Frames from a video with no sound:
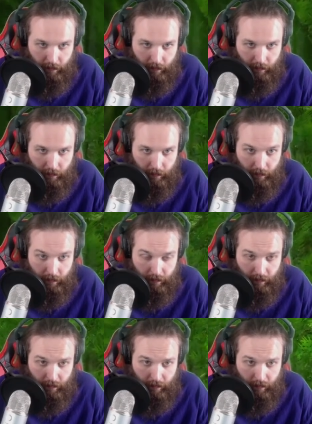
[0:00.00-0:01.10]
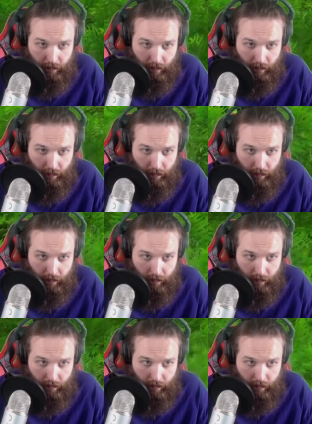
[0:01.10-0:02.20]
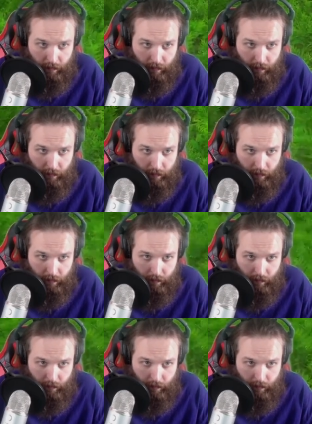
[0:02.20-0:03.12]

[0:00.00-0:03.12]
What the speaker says: (no one is talking)